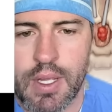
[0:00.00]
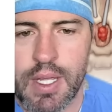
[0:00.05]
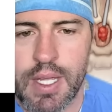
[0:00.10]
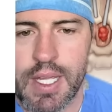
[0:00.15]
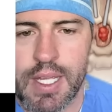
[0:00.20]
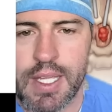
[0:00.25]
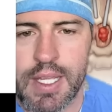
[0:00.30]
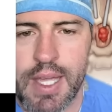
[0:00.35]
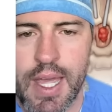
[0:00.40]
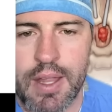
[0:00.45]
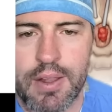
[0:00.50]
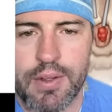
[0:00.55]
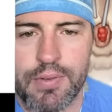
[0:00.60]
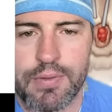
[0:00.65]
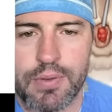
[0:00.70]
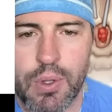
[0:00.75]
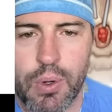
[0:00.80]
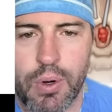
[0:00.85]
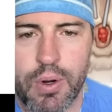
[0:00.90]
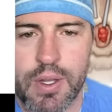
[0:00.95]
Kayla
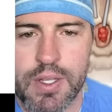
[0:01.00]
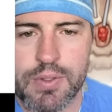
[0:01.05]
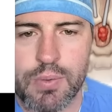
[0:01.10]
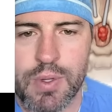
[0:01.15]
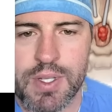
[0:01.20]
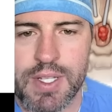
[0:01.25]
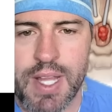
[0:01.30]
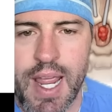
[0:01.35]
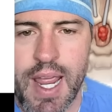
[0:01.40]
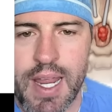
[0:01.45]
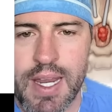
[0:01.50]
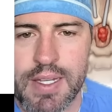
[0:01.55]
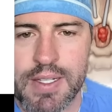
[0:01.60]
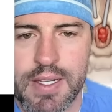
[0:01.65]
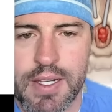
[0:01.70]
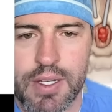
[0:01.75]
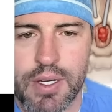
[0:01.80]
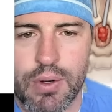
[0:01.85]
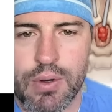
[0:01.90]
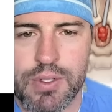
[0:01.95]
Flores was
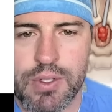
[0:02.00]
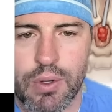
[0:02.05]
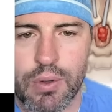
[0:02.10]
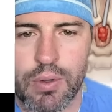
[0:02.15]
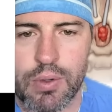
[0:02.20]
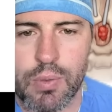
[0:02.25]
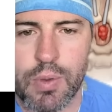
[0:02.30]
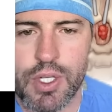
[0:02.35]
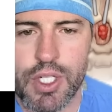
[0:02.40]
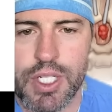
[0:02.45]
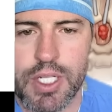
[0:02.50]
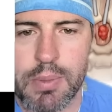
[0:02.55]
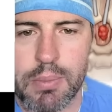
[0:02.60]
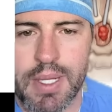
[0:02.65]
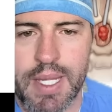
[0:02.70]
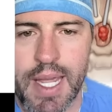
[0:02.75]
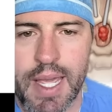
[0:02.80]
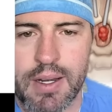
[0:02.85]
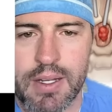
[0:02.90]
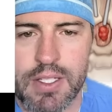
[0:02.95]
18 years old when she
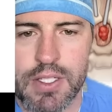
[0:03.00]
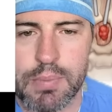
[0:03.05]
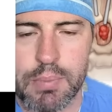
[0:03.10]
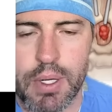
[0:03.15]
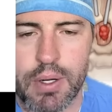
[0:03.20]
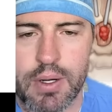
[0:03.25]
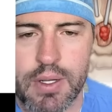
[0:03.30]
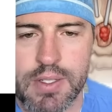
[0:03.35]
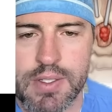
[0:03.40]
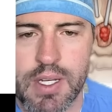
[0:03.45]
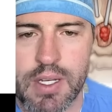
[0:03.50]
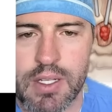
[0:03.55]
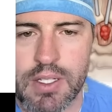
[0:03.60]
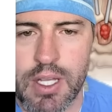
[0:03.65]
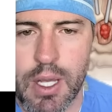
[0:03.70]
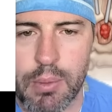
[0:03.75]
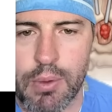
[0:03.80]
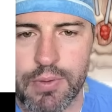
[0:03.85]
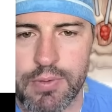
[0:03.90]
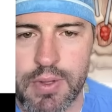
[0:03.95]
began experiencing
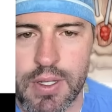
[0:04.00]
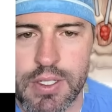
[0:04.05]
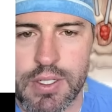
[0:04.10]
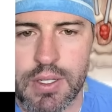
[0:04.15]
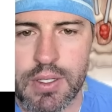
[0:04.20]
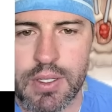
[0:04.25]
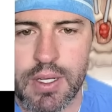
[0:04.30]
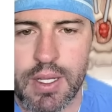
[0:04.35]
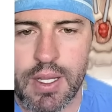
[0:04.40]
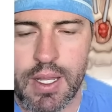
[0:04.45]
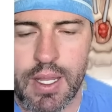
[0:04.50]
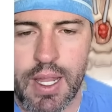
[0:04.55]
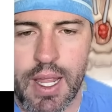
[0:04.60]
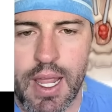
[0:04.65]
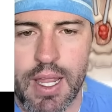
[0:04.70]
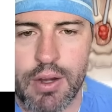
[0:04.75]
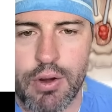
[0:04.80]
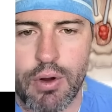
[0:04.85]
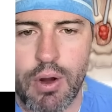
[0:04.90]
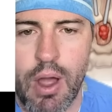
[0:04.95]
double vision,
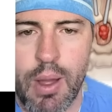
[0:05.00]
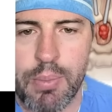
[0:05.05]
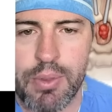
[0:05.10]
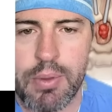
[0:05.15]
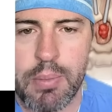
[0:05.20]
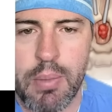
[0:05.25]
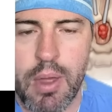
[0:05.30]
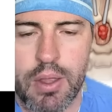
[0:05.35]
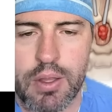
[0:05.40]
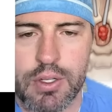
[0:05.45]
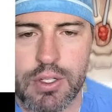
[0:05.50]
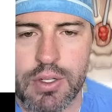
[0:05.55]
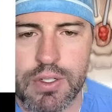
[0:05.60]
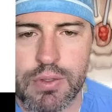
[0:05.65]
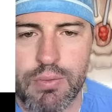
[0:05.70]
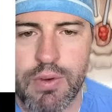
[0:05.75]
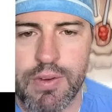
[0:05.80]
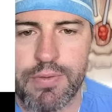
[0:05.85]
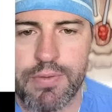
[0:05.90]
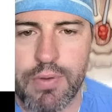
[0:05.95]
and her ophthalmologist
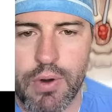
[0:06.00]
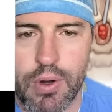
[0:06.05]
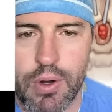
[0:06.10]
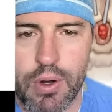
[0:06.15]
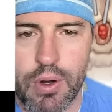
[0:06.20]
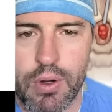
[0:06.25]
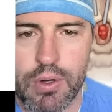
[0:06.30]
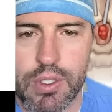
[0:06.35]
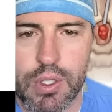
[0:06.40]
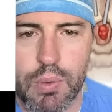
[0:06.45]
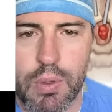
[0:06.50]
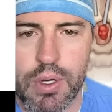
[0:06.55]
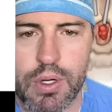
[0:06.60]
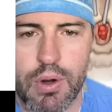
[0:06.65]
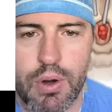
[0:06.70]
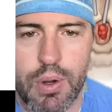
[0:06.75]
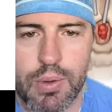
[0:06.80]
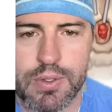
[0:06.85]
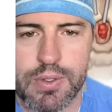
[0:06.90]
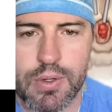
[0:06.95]
referred her to a
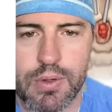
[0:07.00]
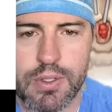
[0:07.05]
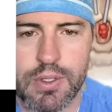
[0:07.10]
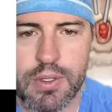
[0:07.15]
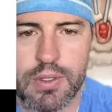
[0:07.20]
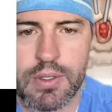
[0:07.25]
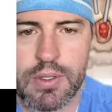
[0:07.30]
neurosurgeon.